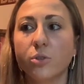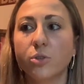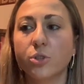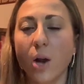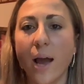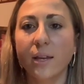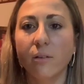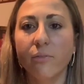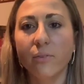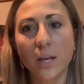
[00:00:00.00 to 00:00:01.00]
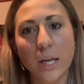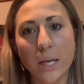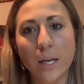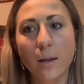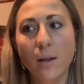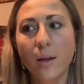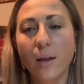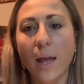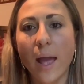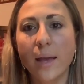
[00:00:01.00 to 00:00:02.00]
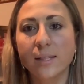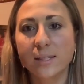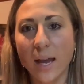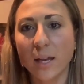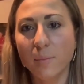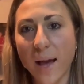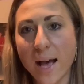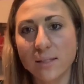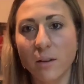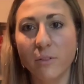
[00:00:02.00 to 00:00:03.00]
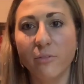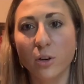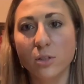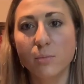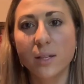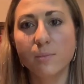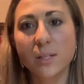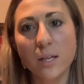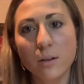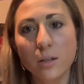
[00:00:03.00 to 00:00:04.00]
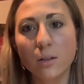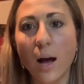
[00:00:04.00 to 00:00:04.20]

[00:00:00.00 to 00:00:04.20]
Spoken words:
try and fit in a second pass of the first week's material.